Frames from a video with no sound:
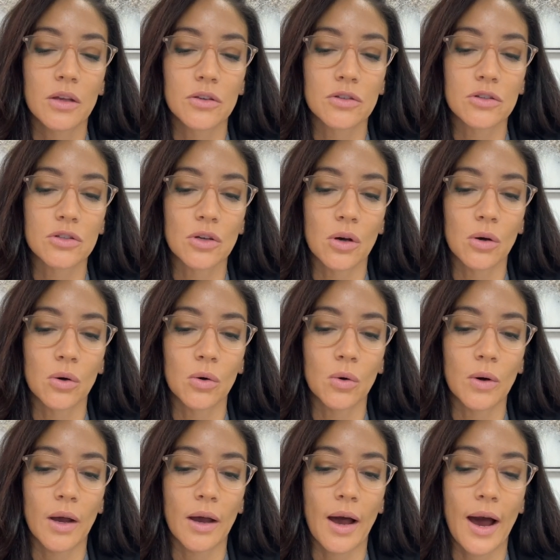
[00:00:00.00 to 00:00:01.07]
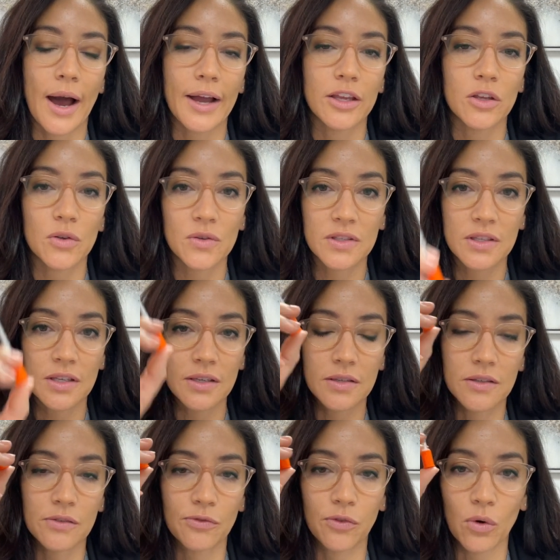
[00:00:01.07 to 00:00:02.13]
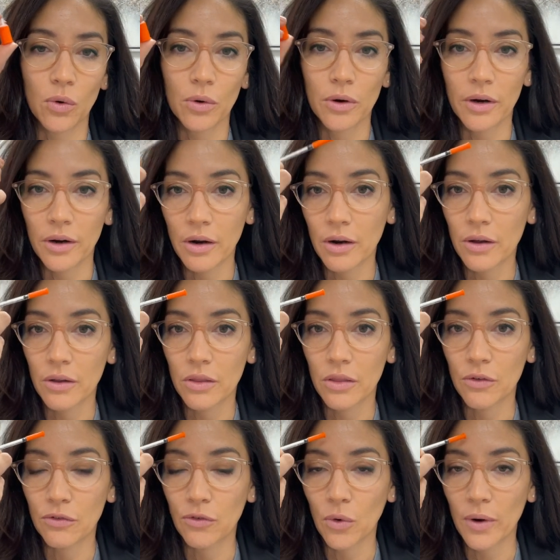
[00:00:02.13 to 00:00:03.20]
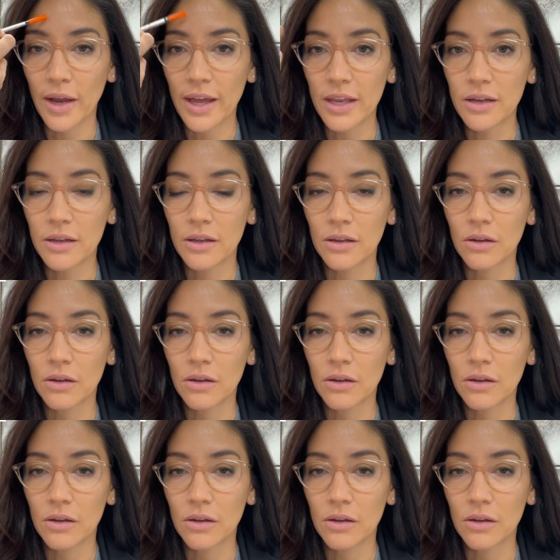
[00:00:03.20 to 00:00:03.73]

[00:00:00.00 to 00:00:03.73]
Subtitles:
So I use this for the forehead,